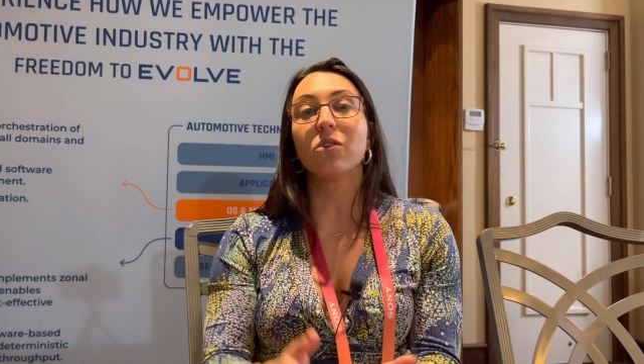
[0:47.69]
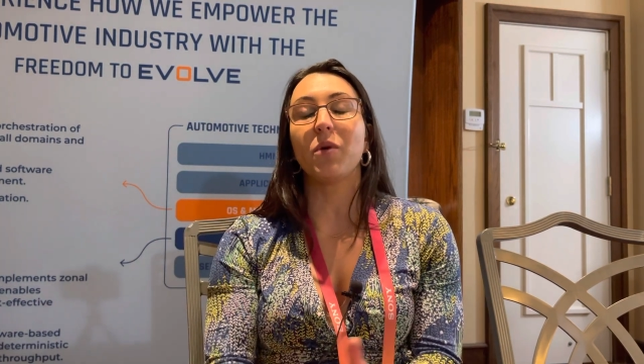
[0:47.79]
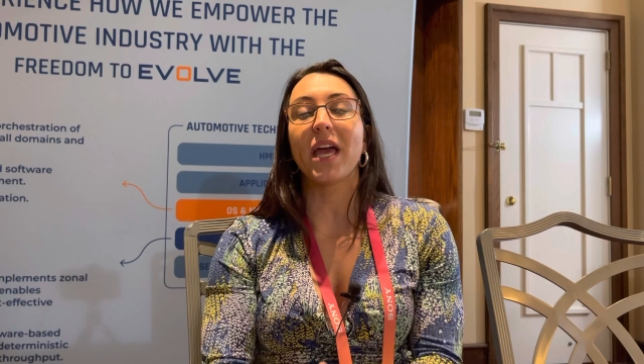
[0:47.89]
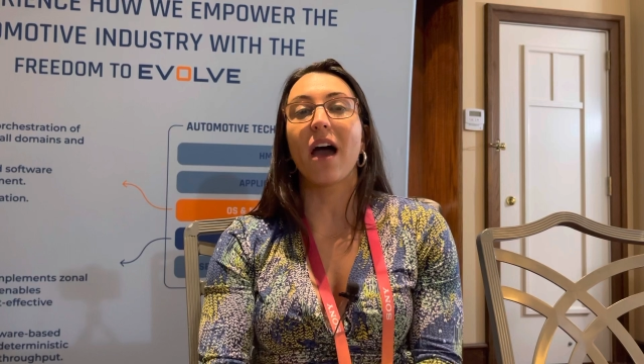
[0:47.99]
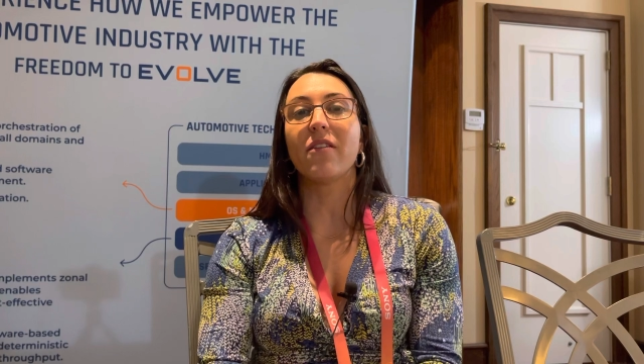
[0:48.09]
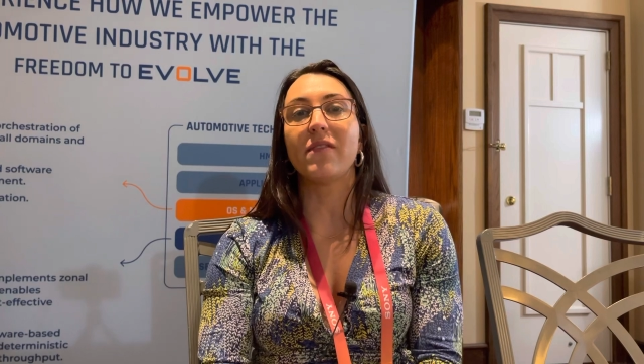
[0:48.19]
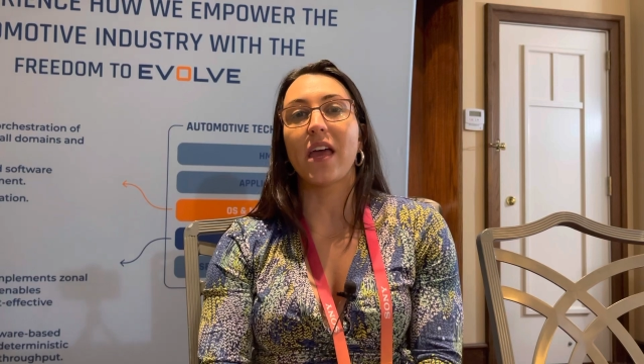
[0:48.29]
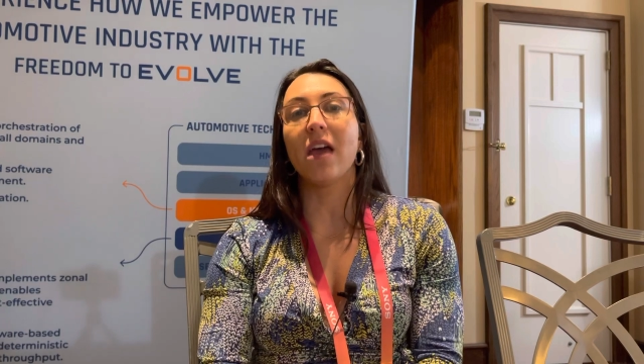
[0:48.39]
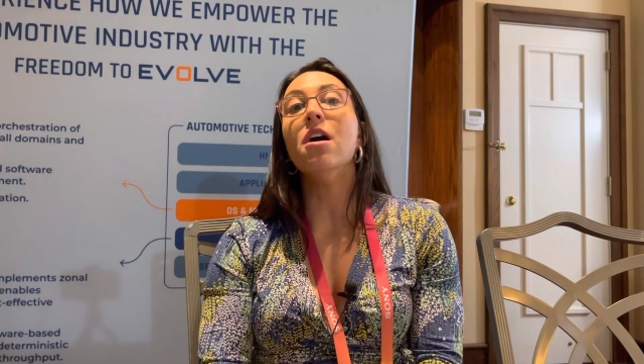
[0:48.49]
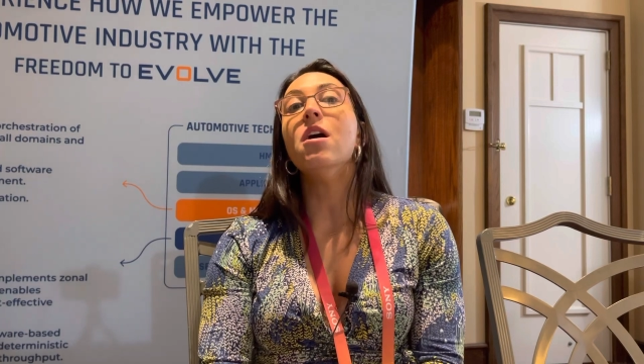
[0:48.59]
So we have
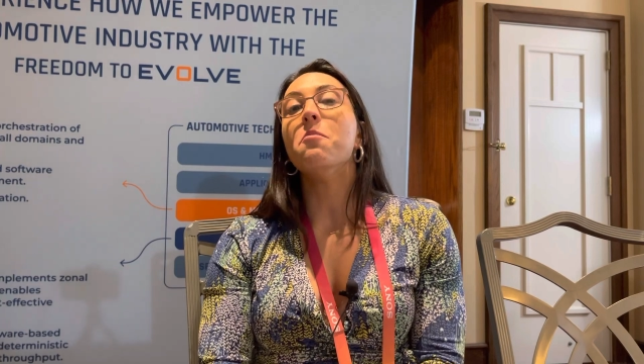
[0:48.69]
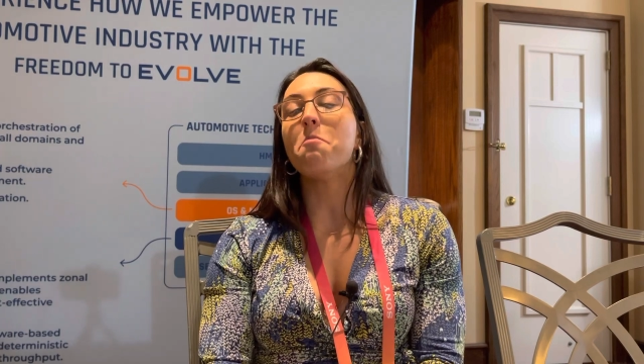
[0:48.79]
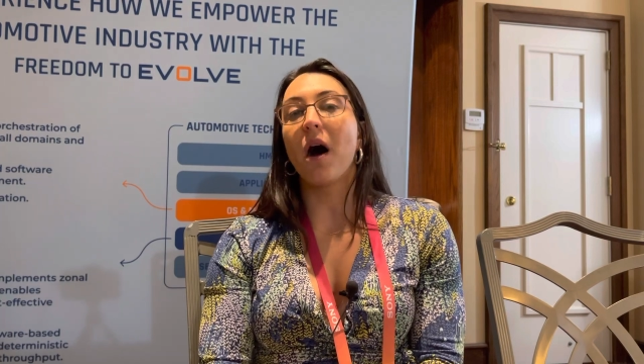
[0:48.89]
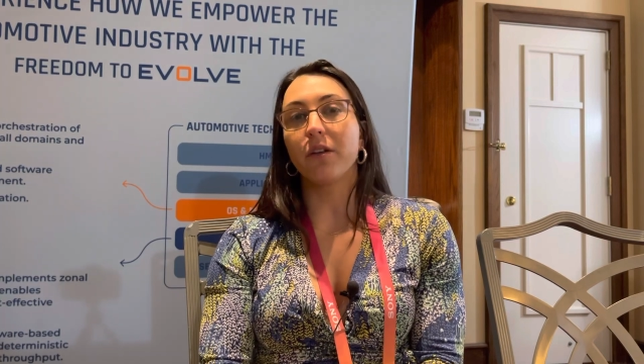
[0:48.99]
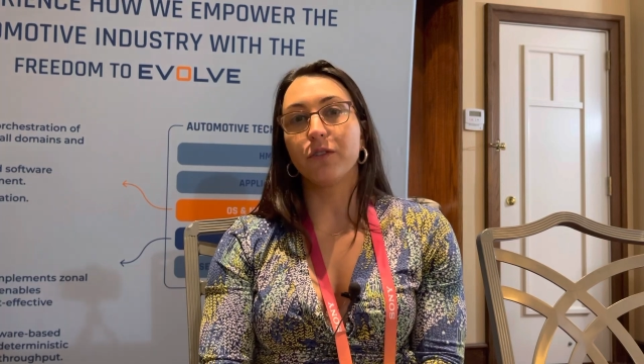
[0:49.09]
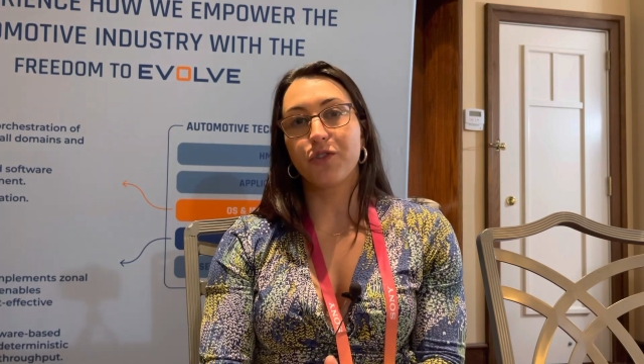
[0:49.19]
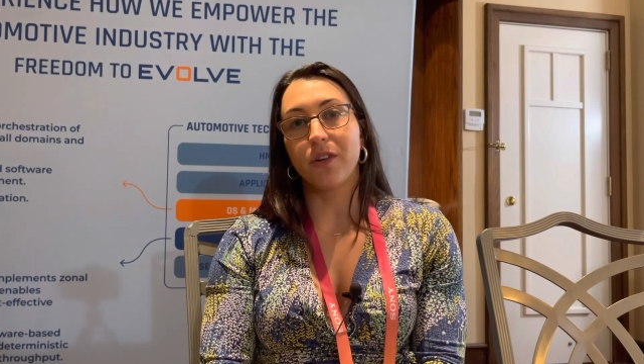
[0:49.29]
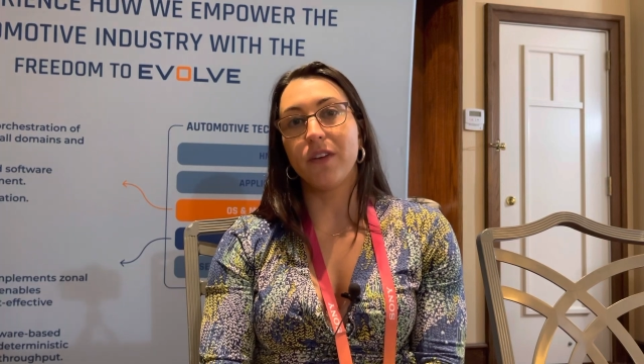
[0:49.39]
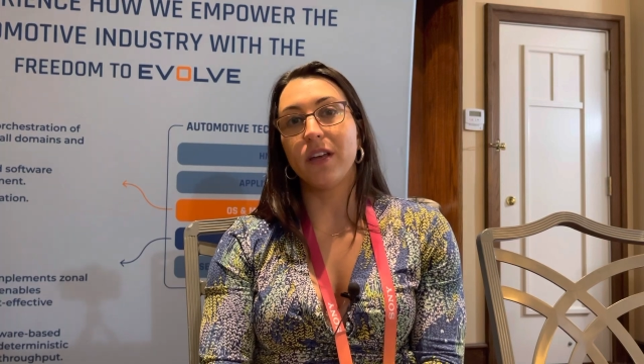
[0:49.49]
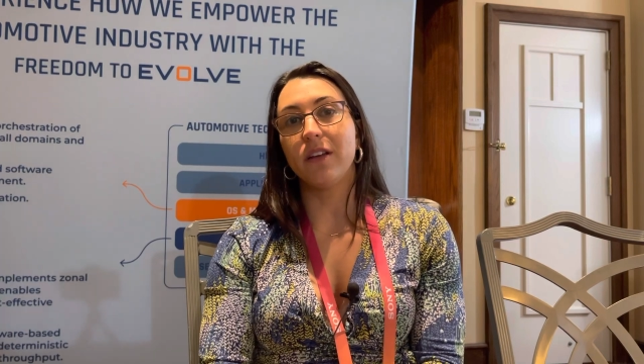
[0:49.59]
a
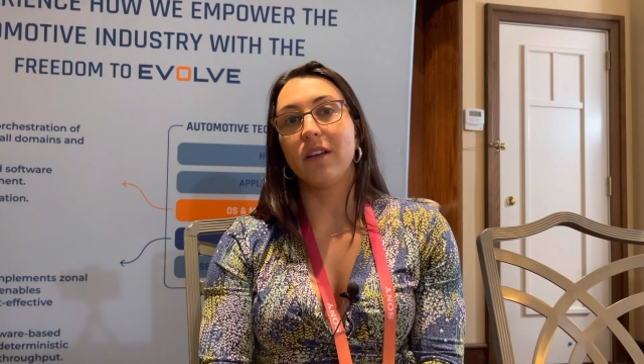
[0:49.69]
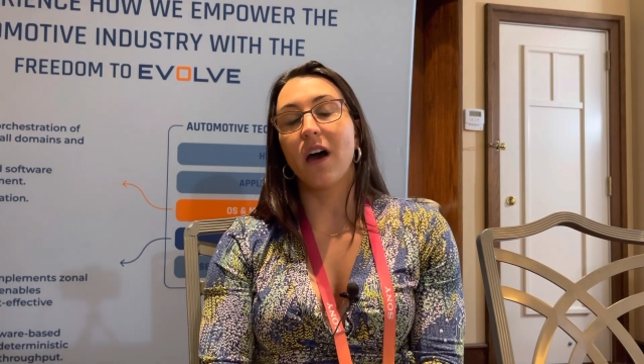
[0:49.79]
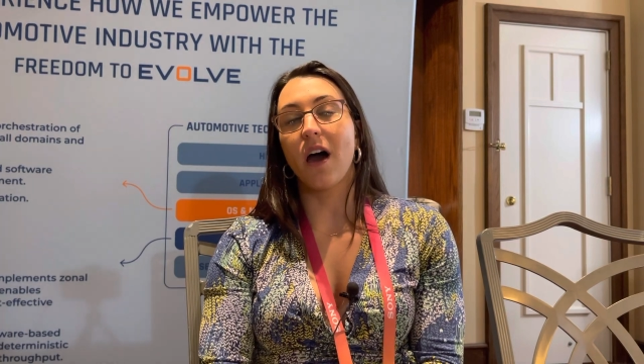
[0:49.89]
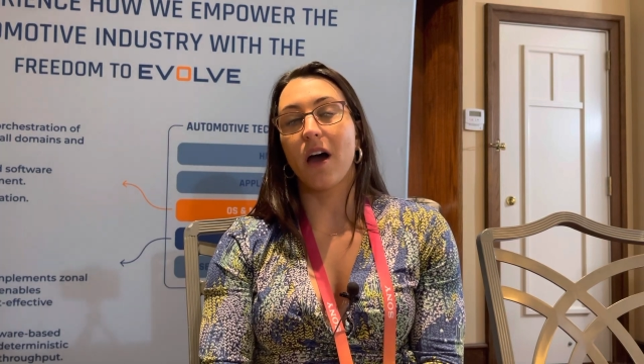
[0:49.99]
model-driven